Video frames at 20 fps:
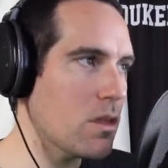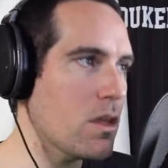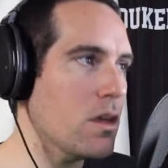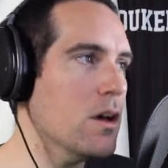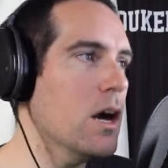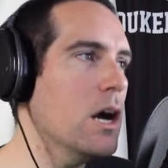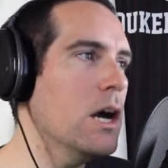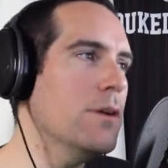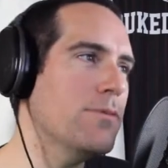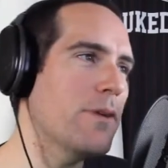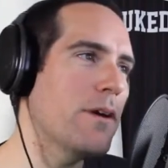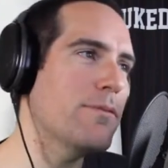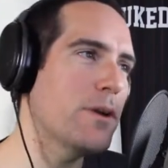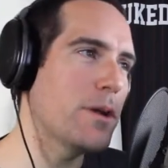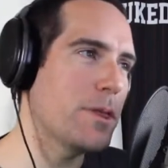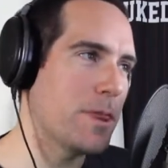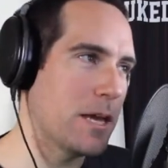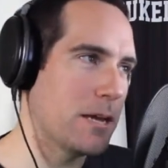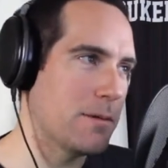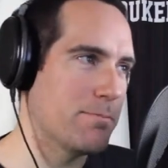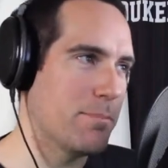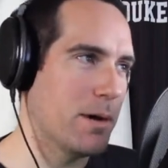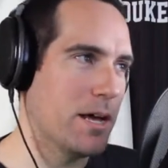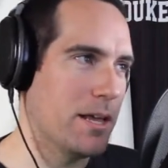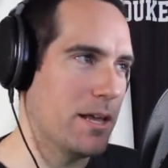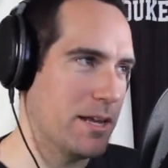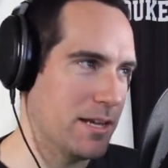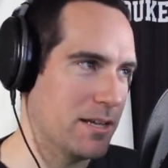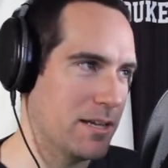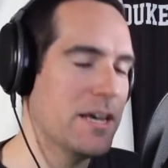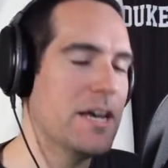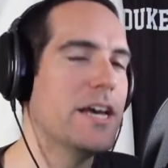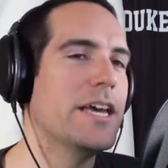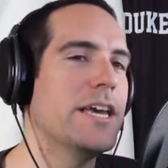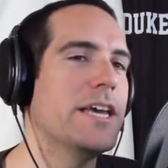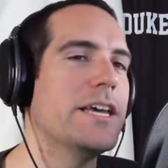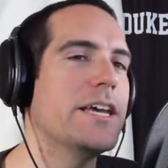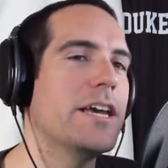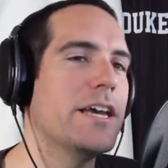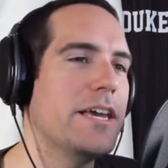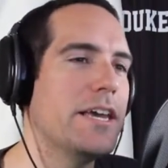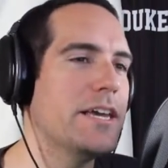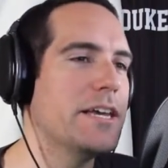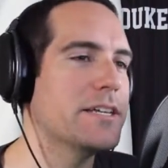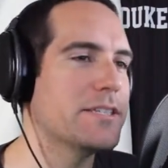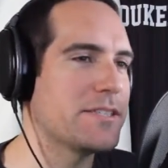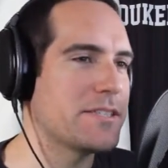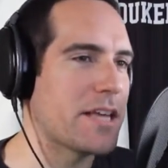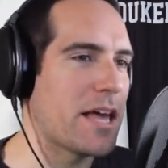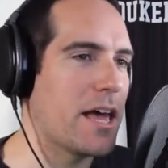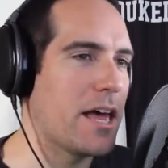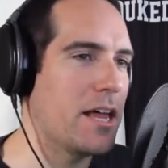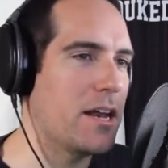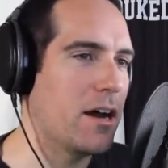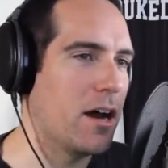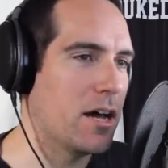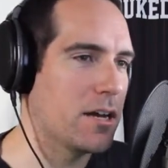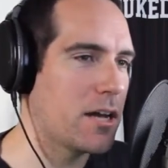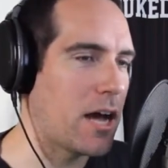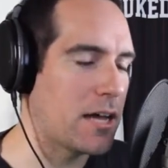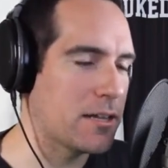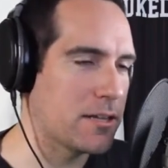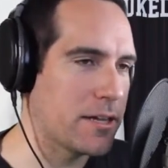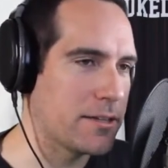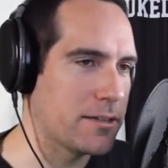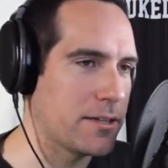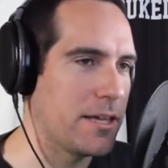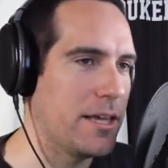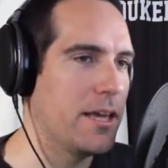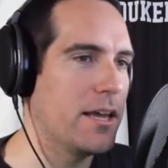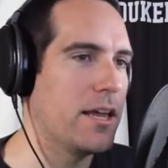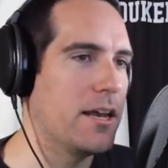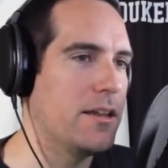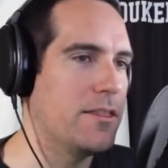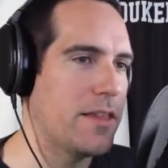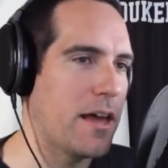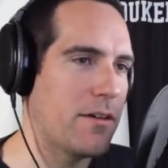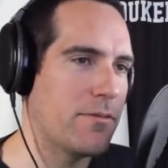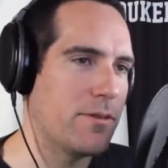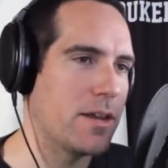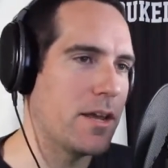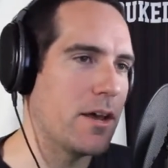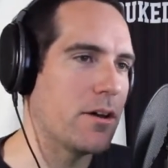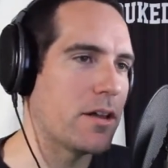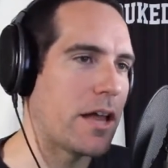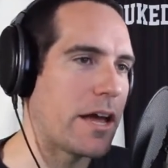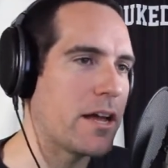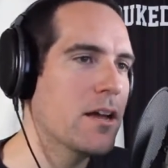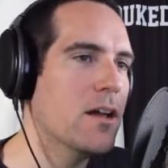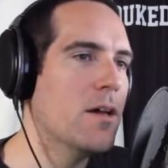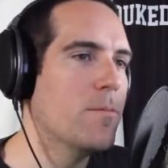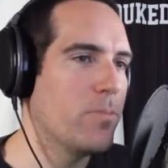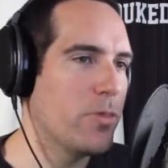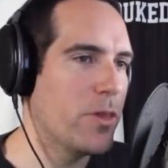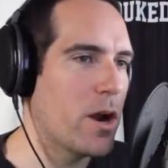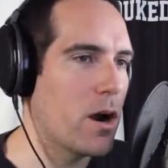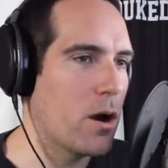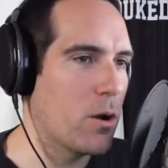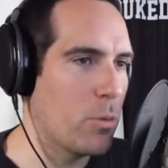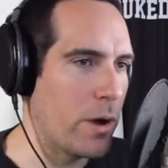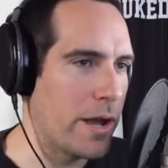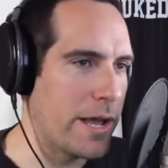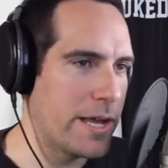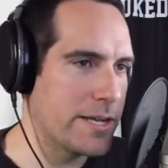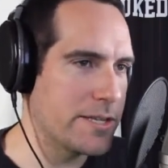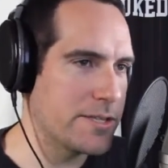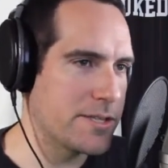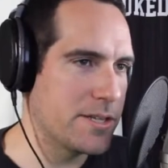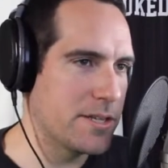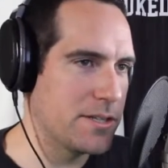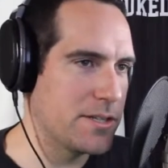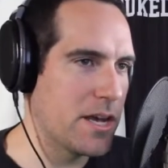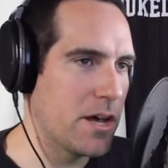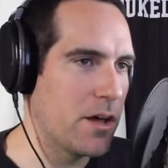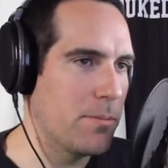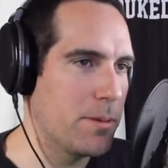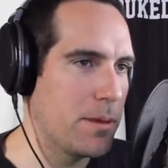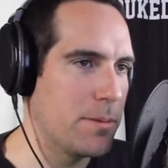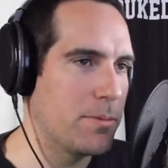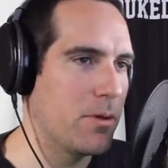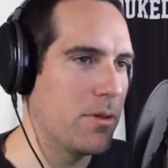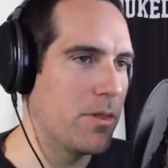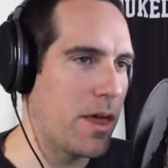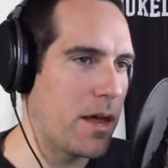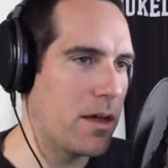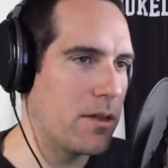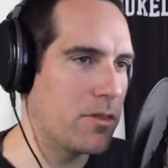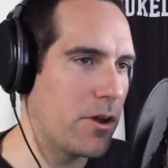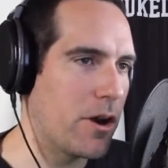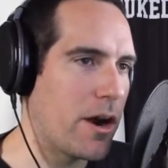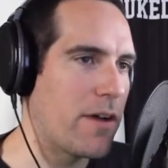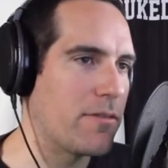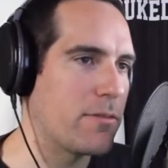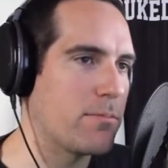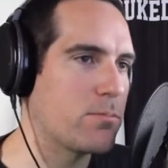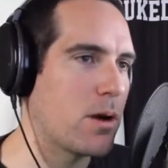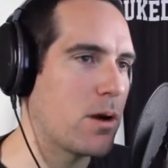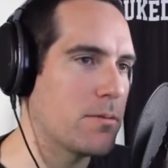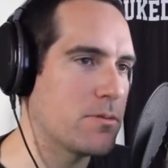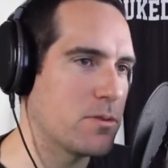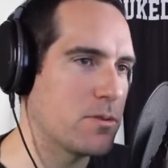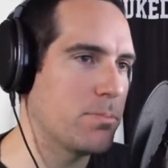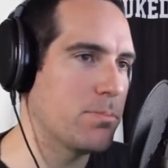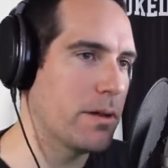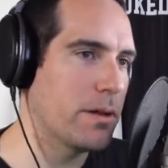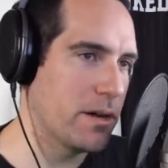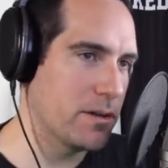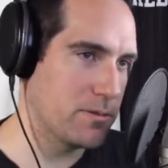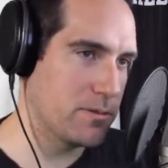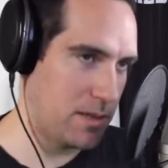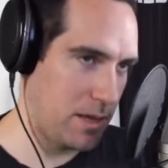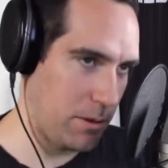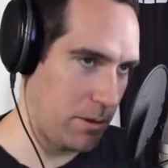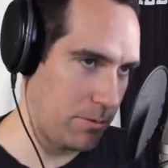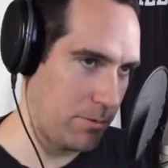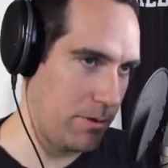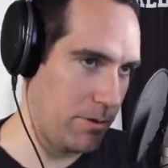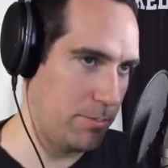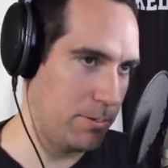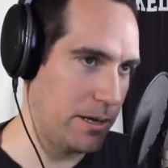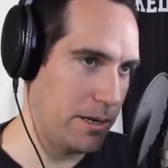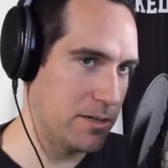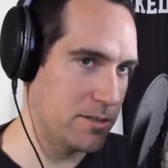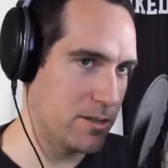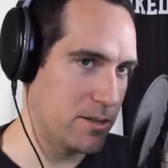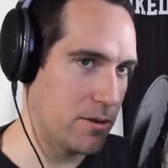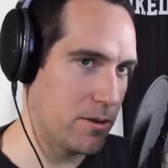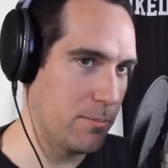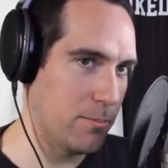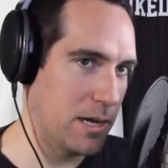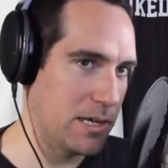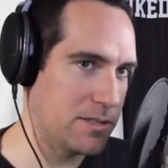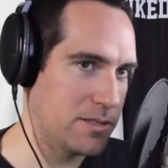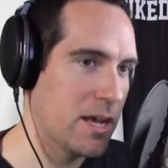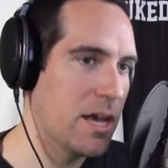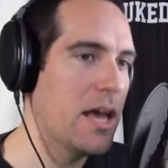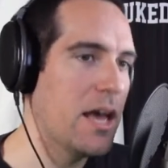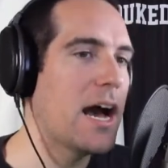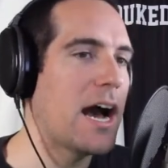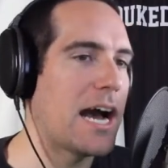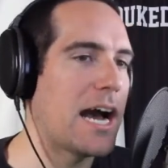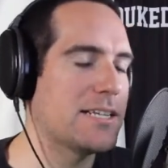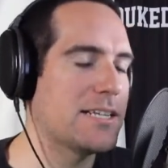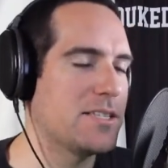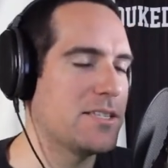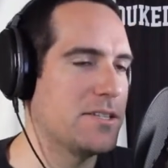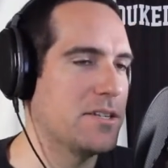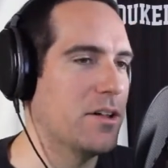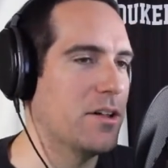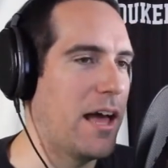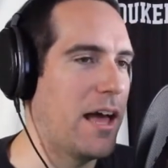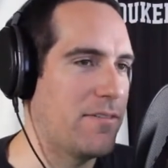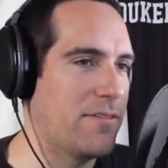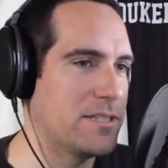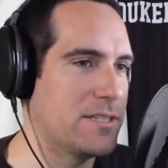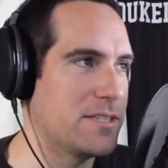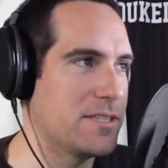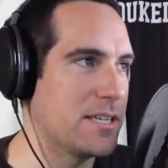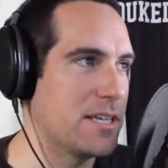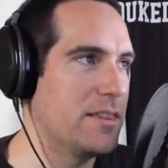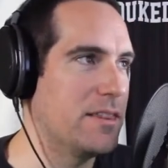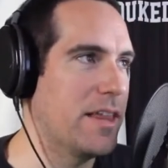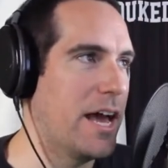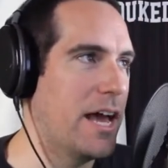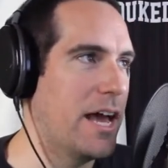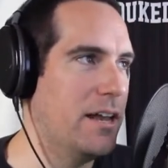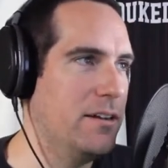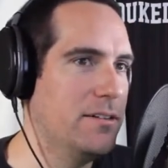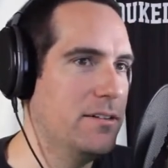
of everything, but he has said on Hotline League and in that video, like, there are ways to tell people that they're having problems with players without throwing players under the bus. I still haven't seen that.